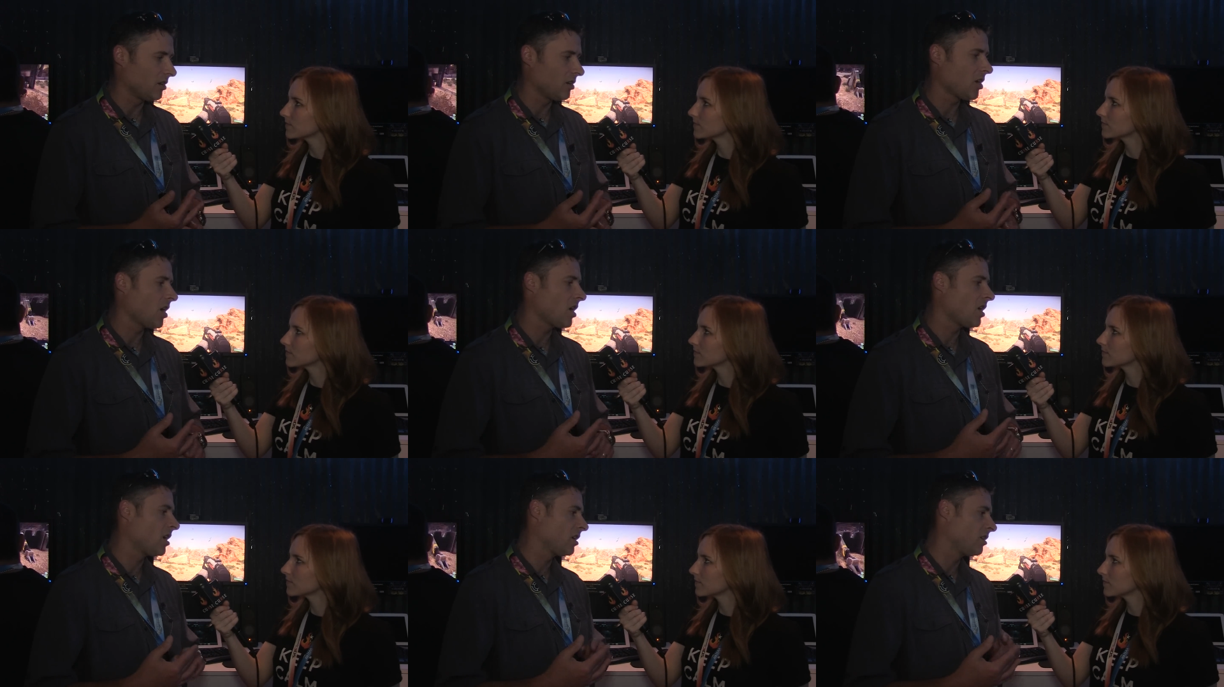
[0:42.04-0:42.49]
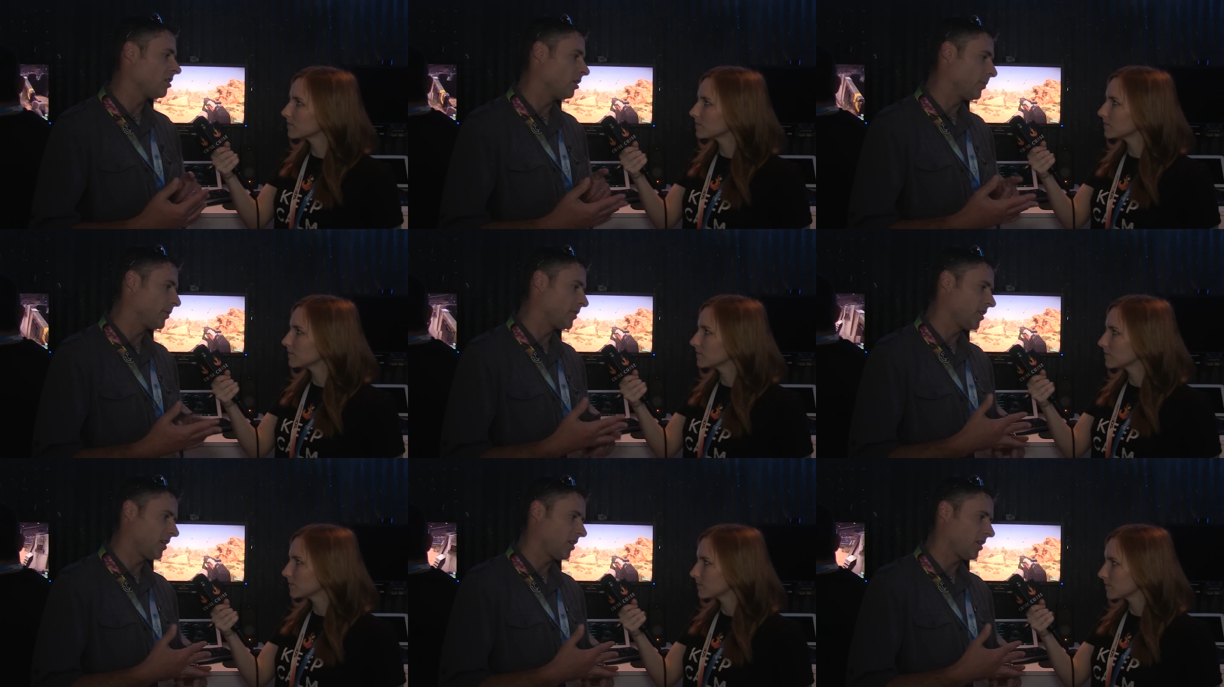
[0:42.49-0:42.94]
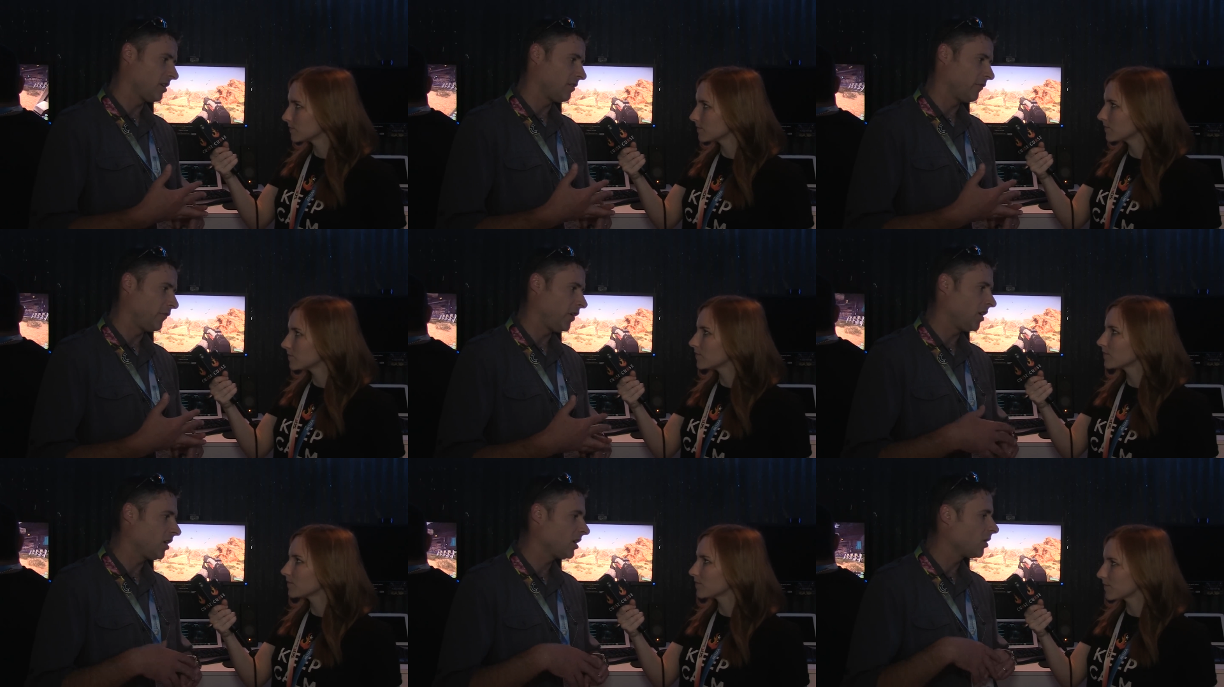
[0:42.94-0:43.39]
Speaker 1: gun or a
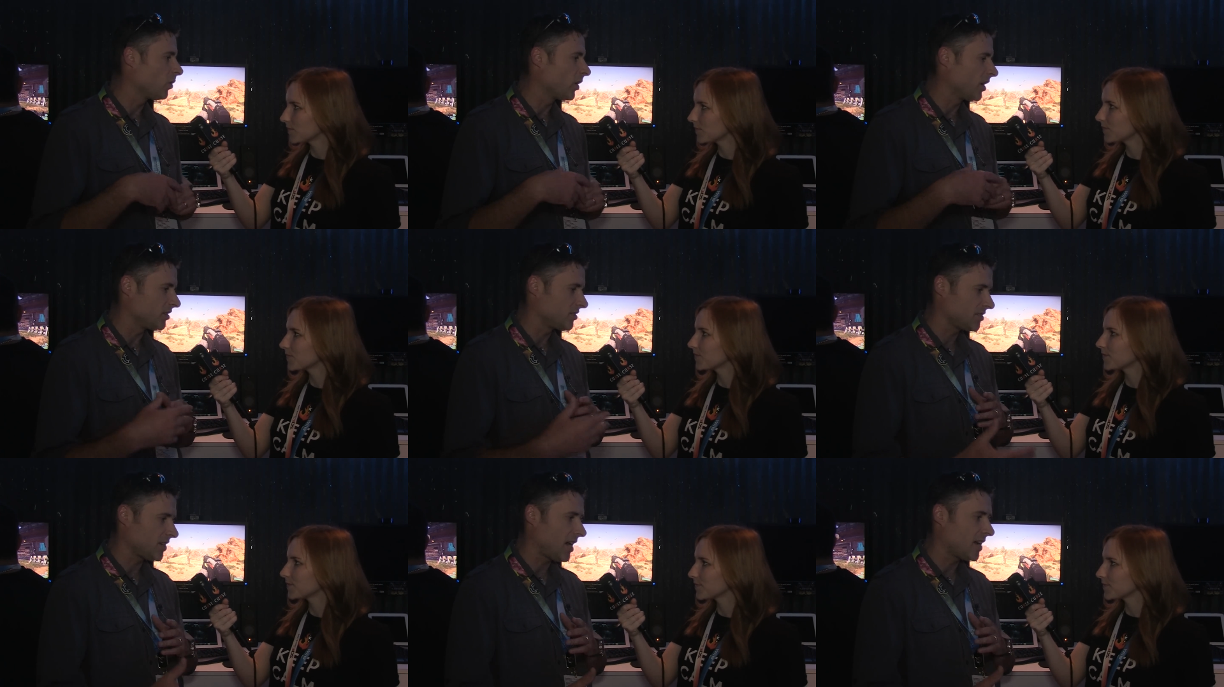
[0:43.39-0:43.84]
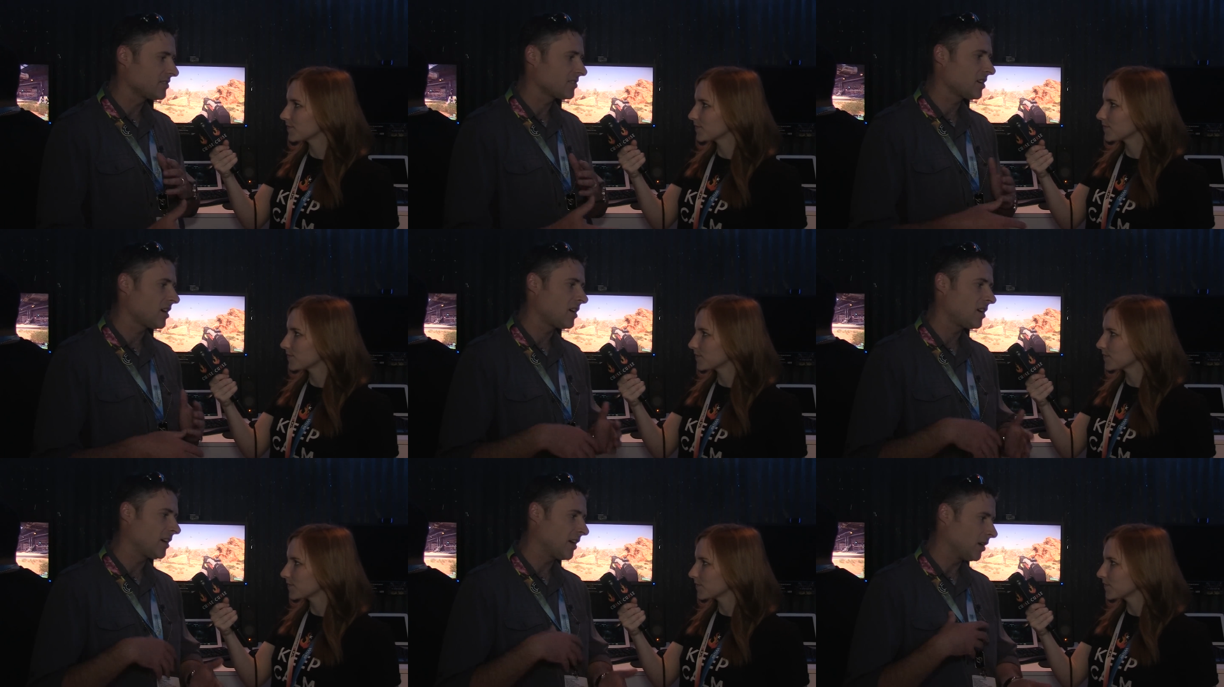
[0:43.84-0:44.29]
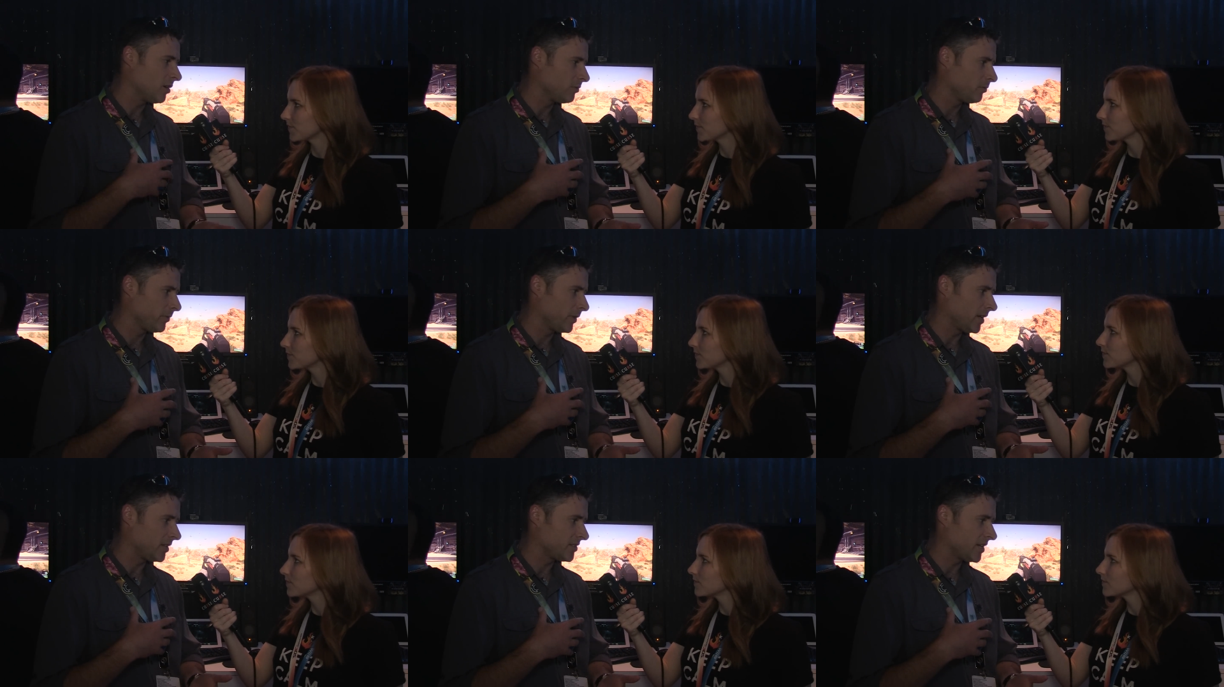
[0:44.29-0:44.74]
particular vehicle, what its stats are, how
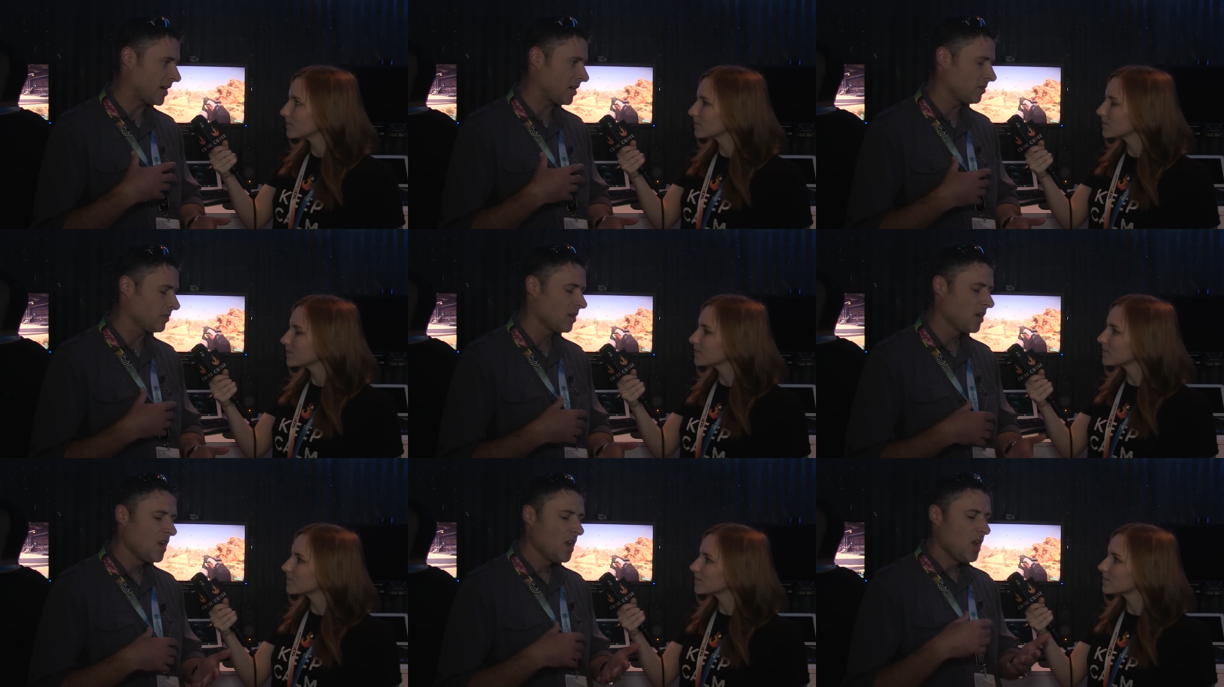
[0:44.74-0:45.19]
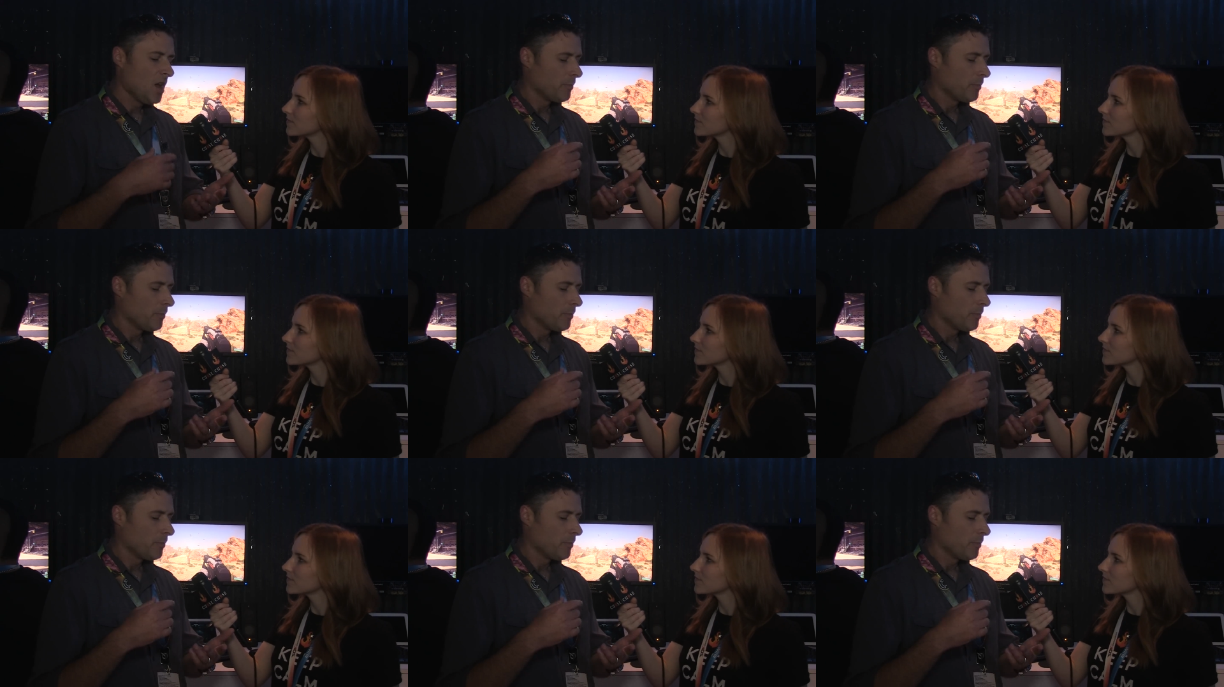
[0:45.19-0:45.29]
it plays out,